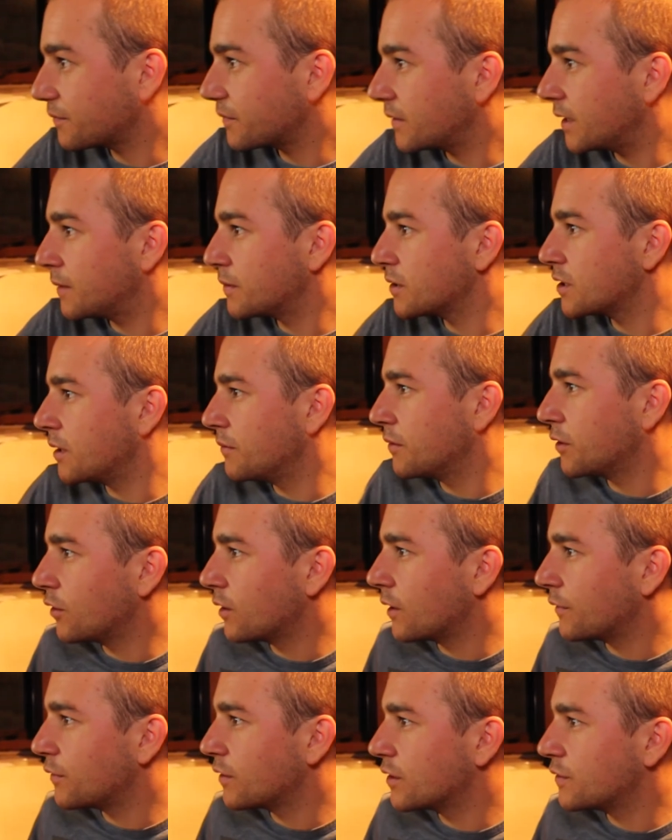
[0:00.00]
How much time we got
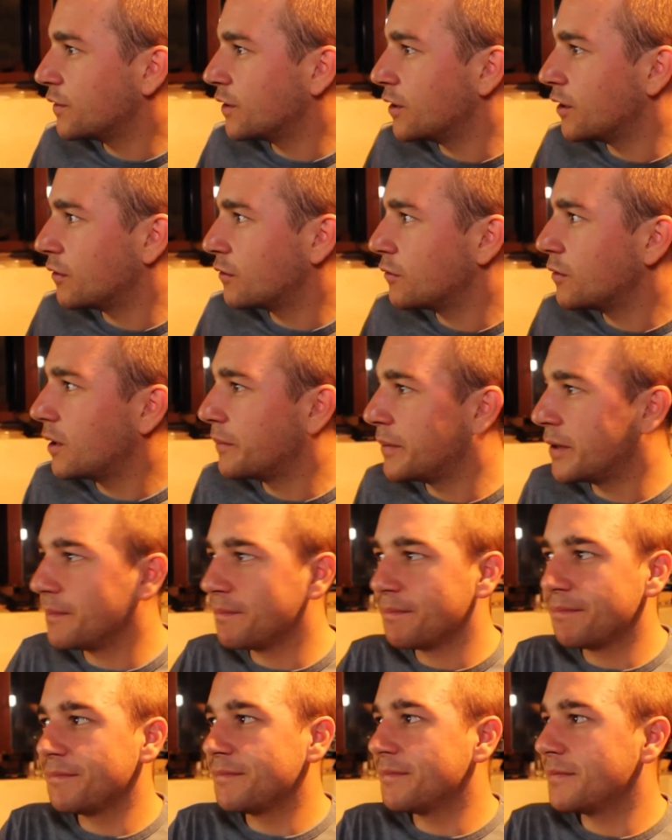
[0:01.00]
left in this video? Quite a bit.
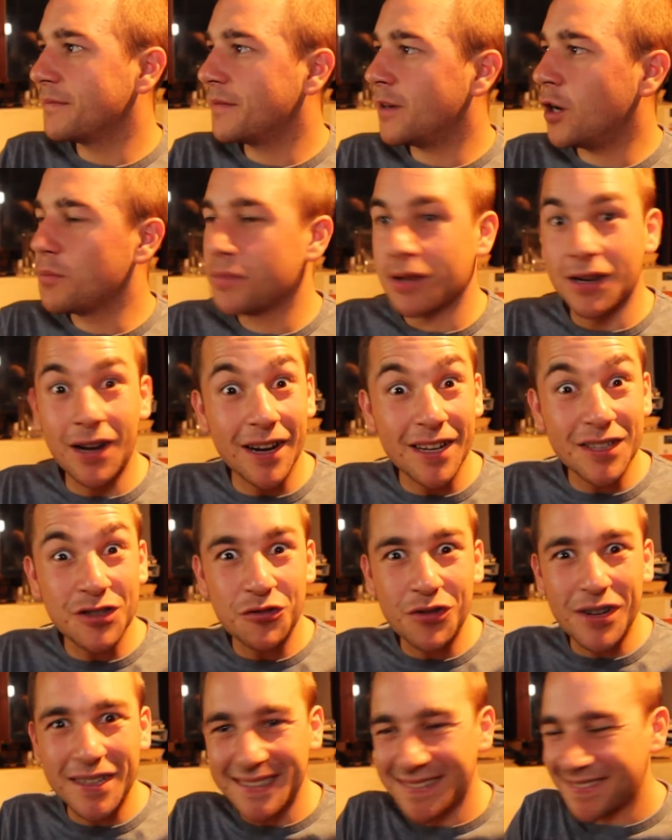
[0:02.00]
I hope the lighting's
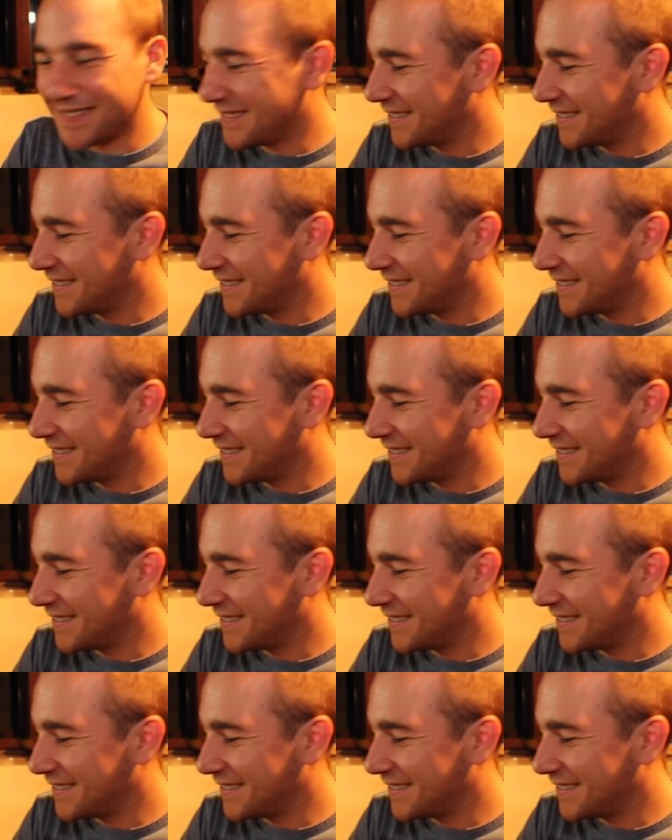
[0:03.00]
alright.